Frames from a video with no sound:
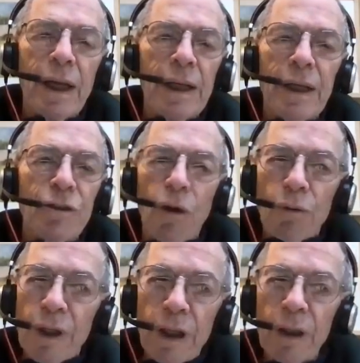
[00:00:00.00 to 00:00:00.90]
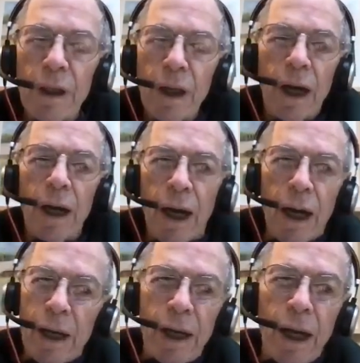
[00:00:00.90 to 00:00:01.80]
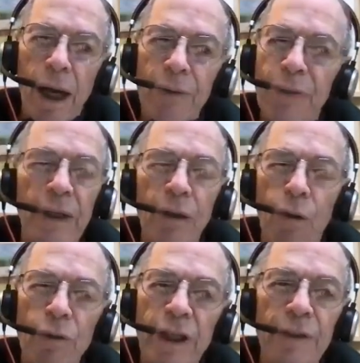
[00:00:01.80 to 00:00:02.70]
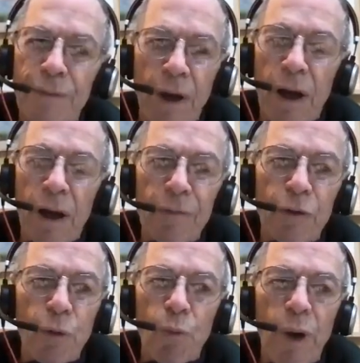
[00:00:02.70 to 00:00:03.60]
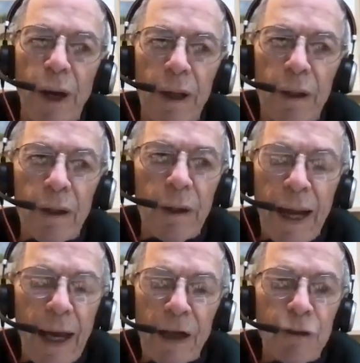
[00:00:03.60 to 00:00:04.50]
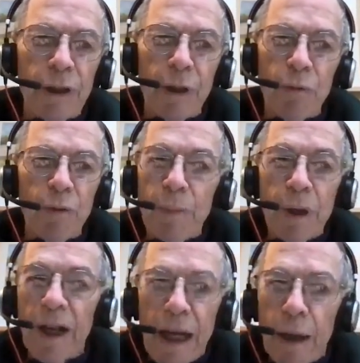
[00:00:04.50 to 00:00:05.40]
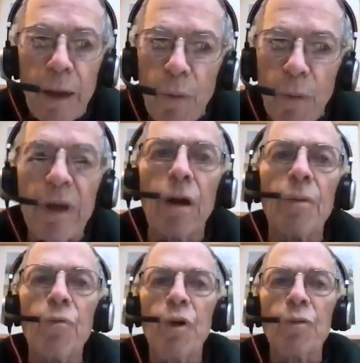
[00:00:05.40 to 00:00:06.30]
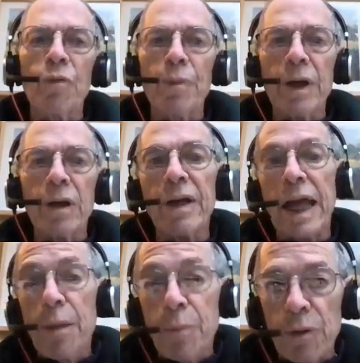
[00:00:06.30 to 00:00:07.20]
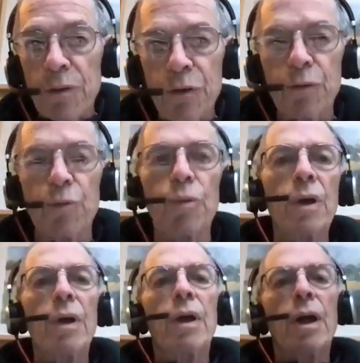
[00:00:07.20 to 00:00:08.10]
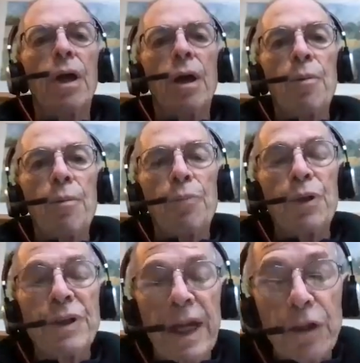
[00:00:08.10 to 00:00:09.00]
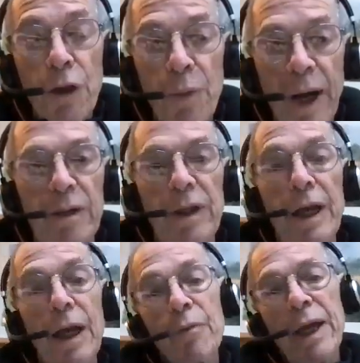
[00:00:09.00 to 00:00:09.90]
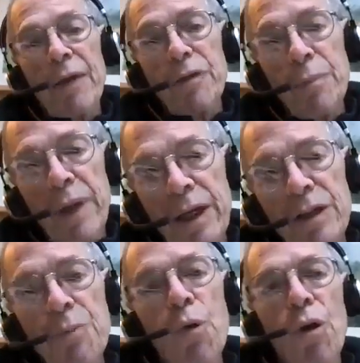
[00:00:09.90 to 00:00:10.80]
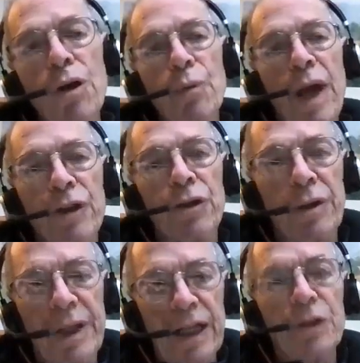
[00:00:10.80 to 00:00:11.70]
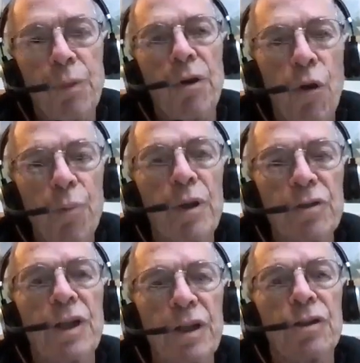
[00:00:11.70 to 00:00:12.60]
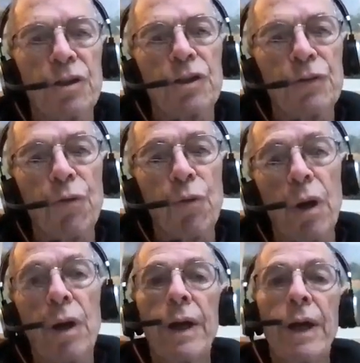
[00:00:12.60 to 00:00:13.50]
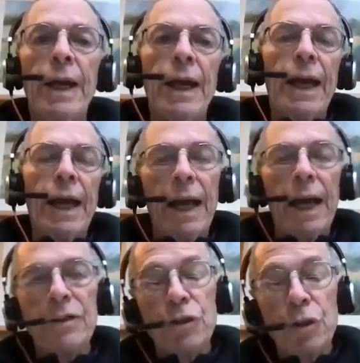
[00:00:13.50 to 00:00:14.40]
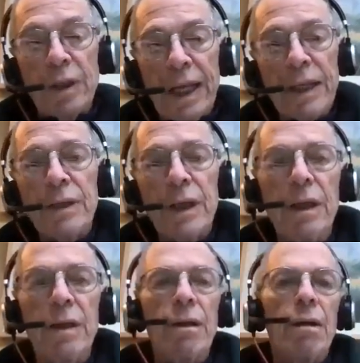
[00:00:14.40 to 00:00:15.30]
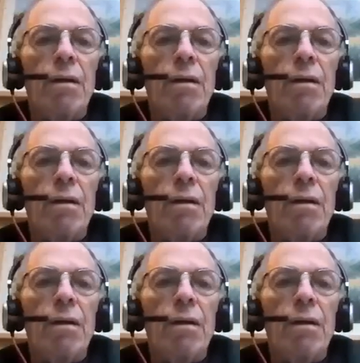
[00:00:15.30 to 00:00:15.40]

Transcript: is only, I think, only involved when actually when we've been unable to predict correctly, and we have to make a small correction. That's what homeostasis is for. As to connecting